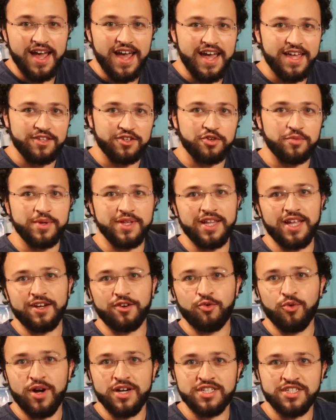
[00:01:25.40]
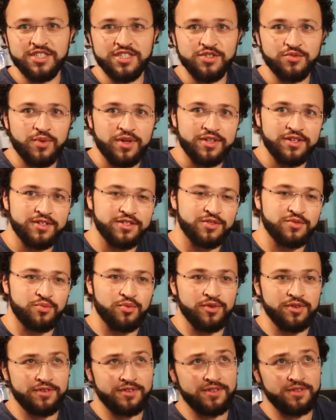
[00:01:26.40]
And there could be a lot of questions whether it's
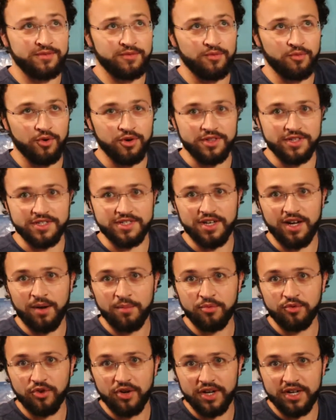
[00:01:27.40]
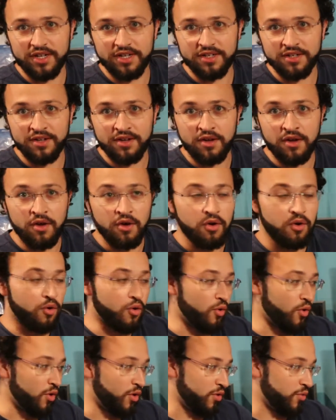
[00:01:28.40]
worth it to upgrade,
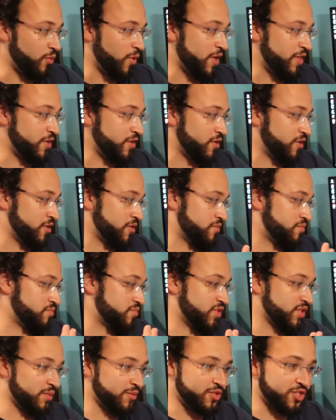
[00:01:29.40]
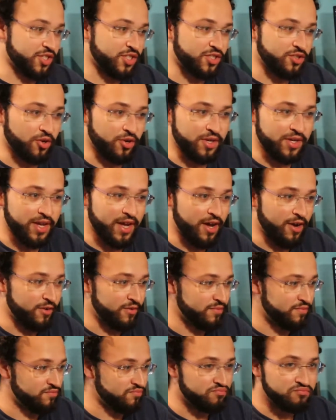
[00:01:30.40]
or whether someone just starting
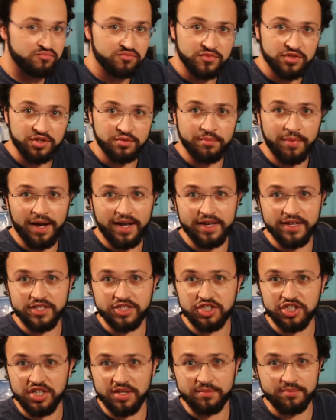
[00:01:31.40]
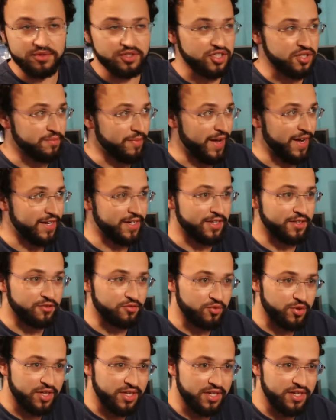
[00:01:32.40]
out could buy a cheap Schiit Magni
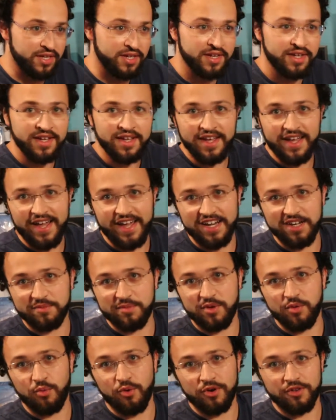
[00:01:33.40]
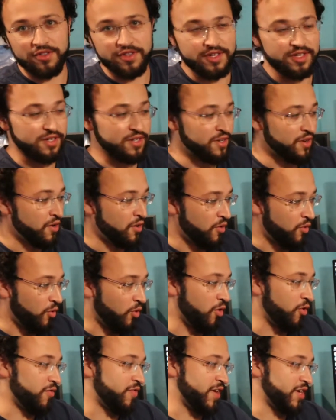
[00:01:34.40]
3 and it'd be worth it,
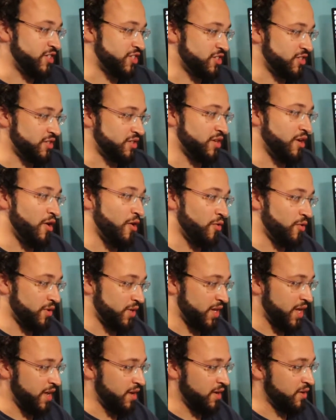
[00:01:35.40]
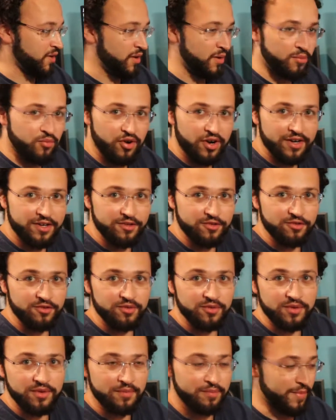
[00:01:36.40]
or if they should go and get a brand
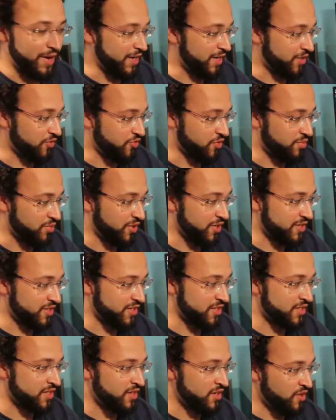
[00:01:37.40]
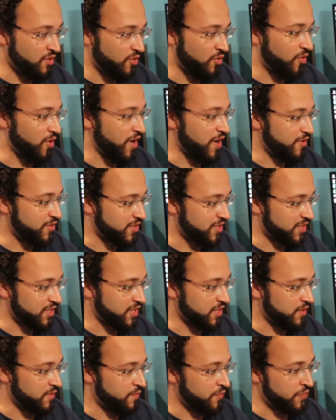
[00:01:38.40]
new Magni 3 Plus or
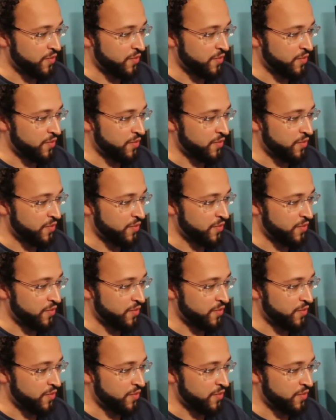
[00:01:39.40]
Heresy.